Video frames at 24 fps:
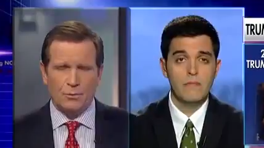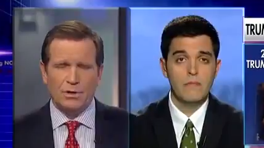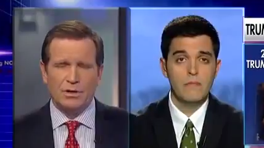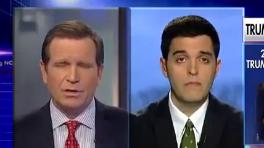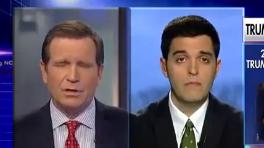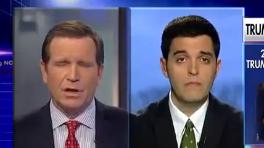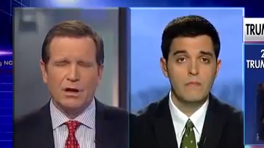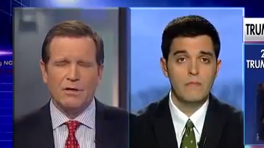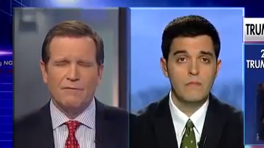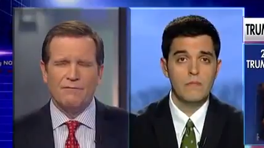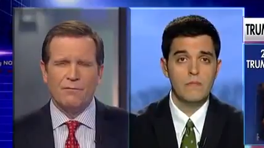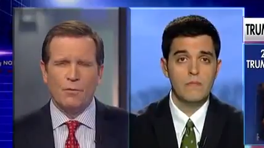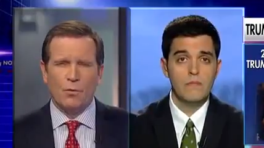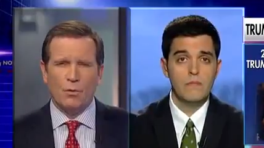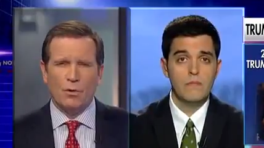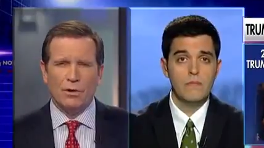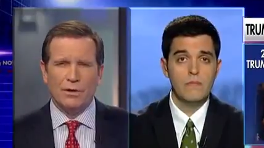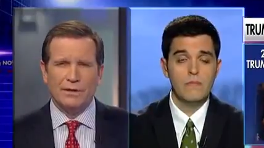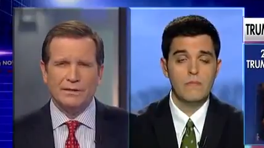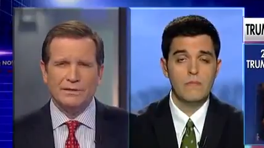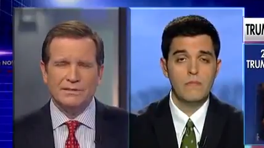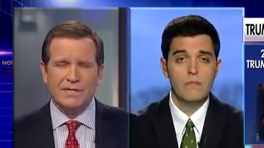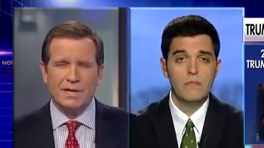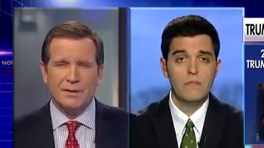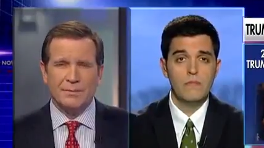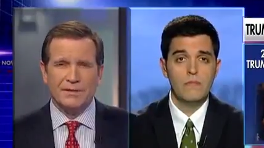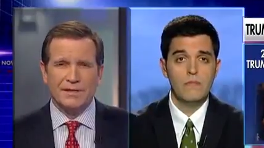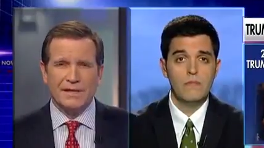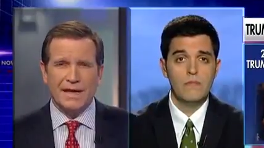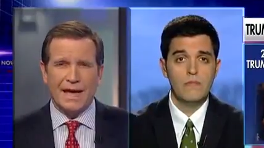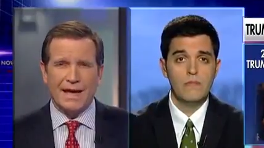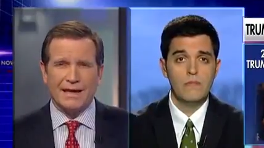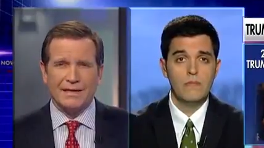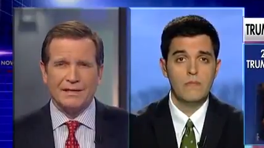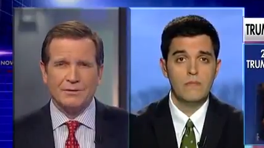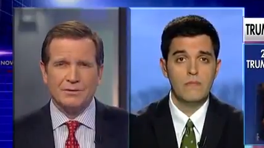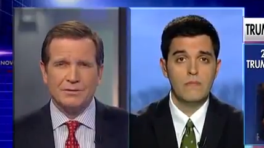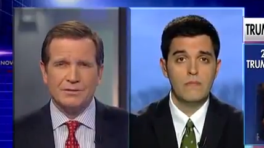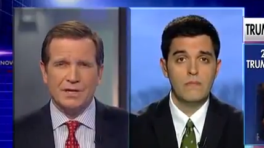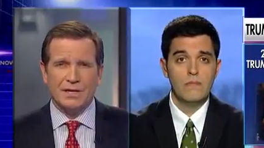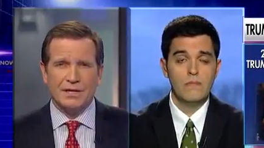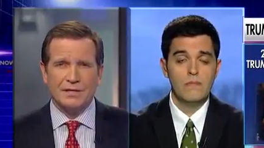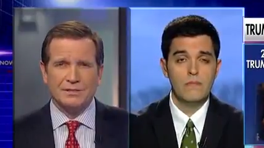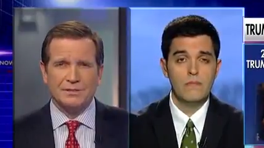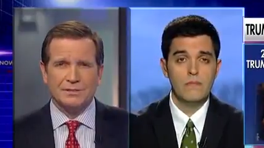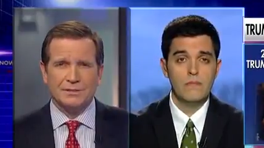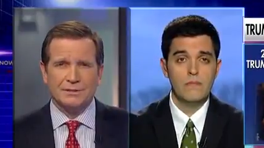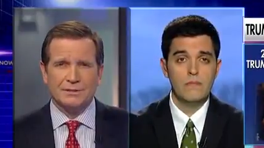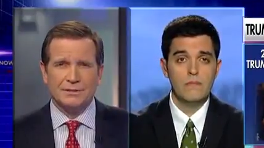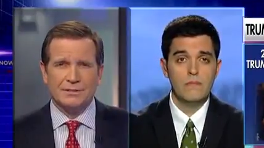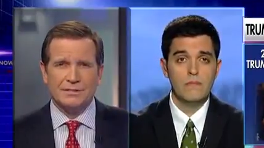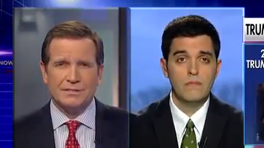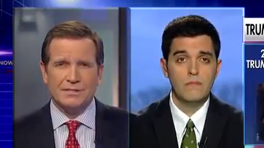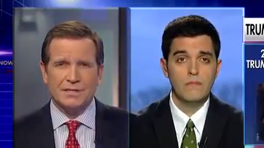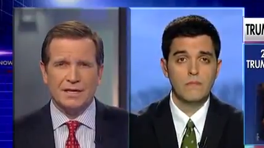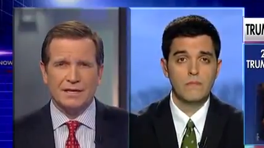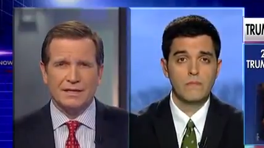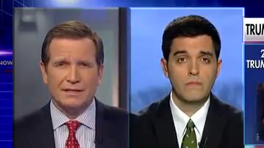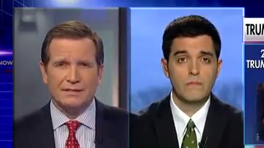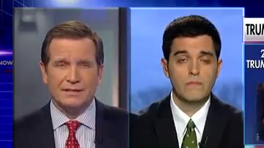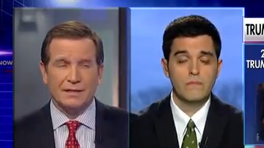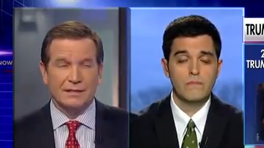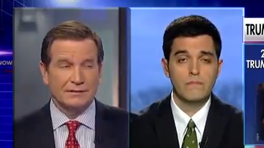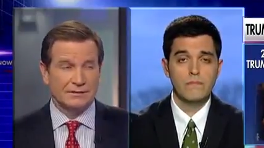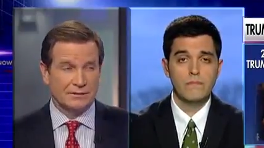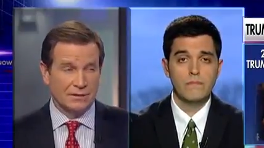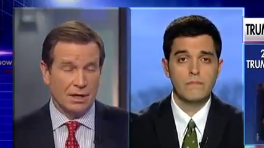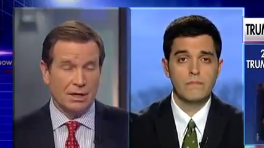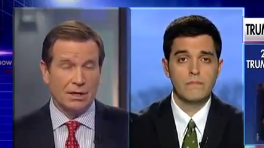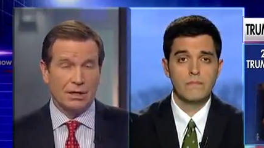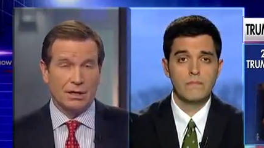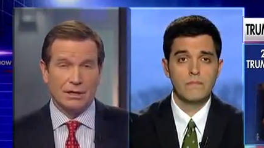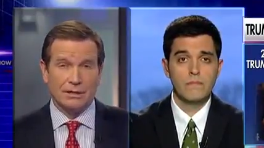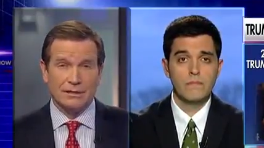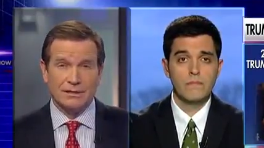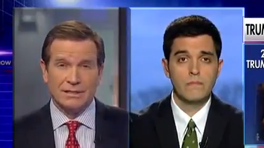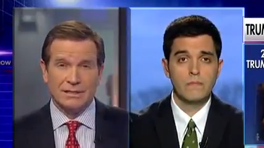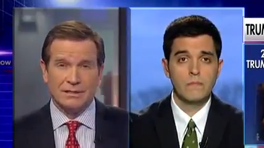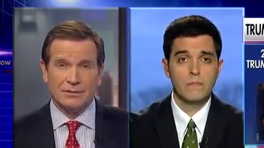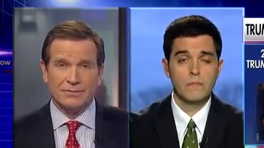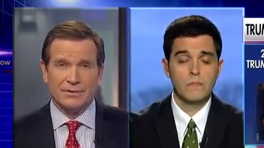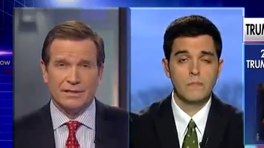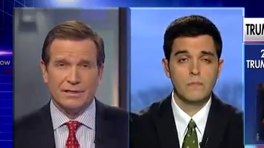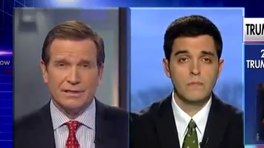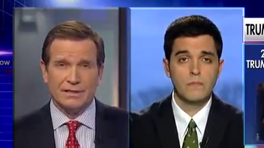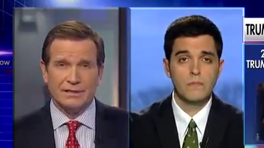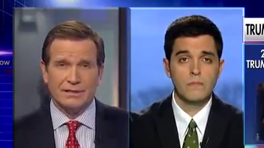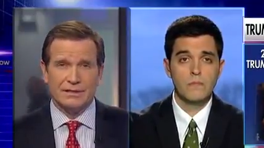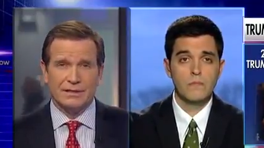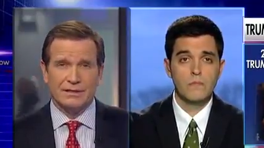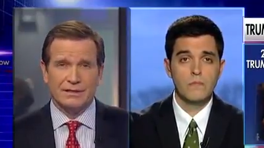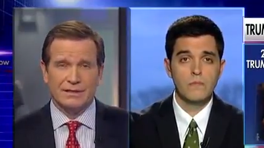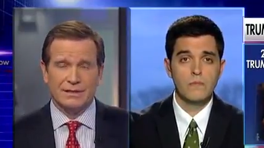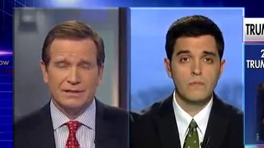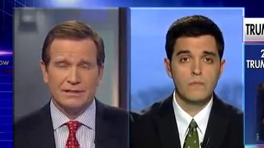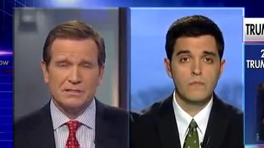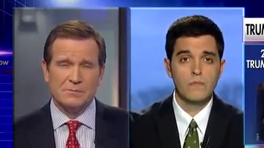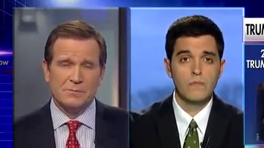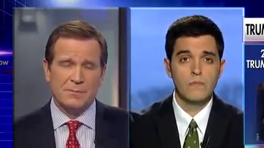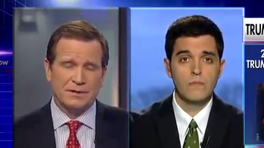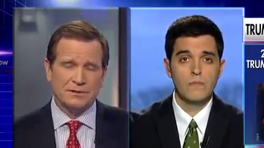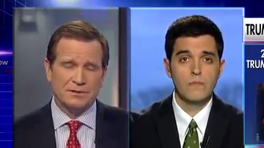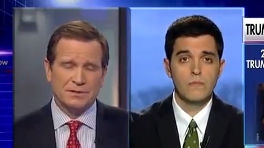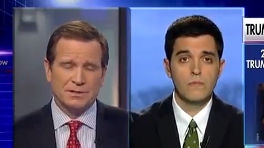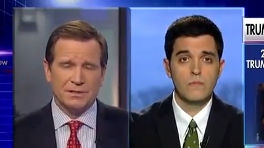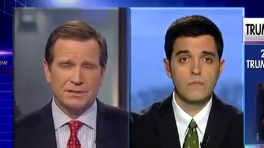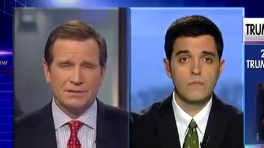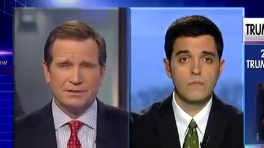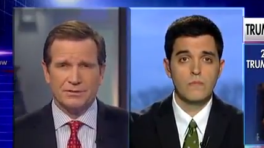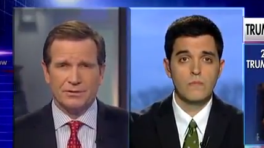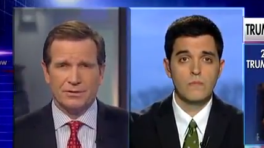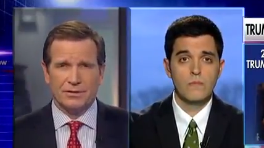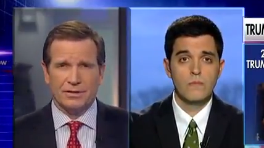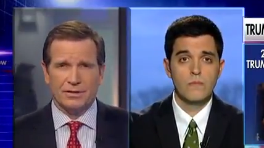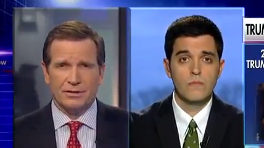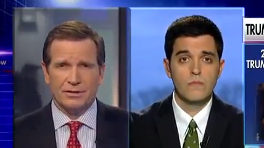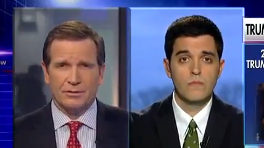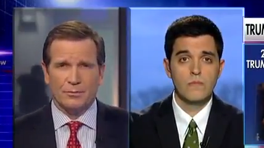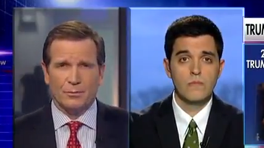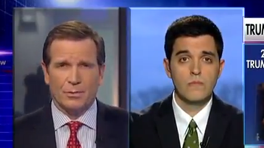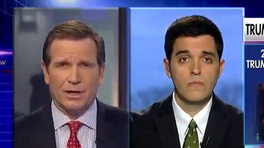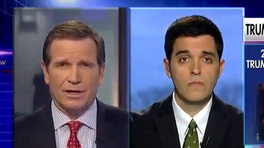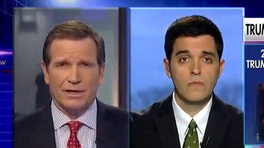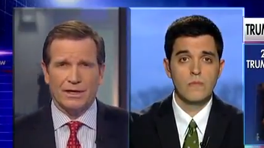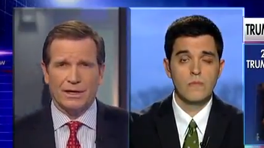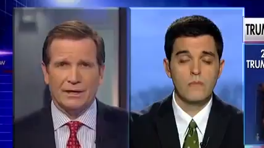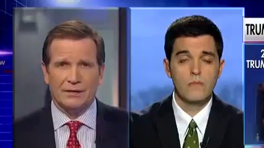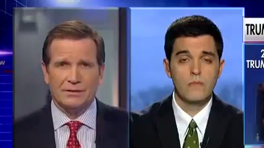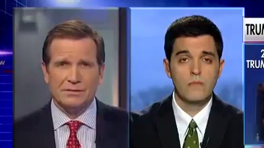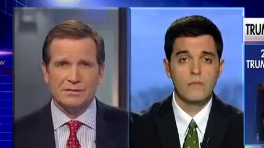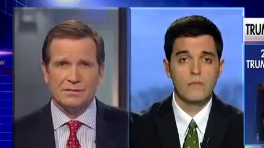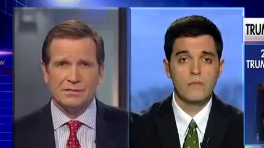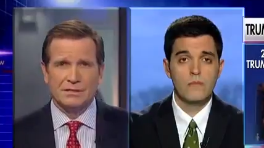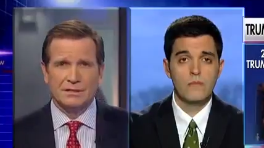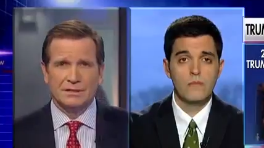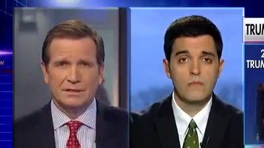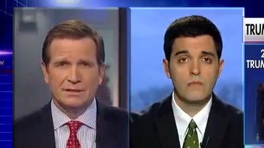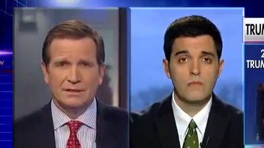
Speaker 1: will avoid some of the accusations that uh, dogged Hillary Clinton, especially during her White House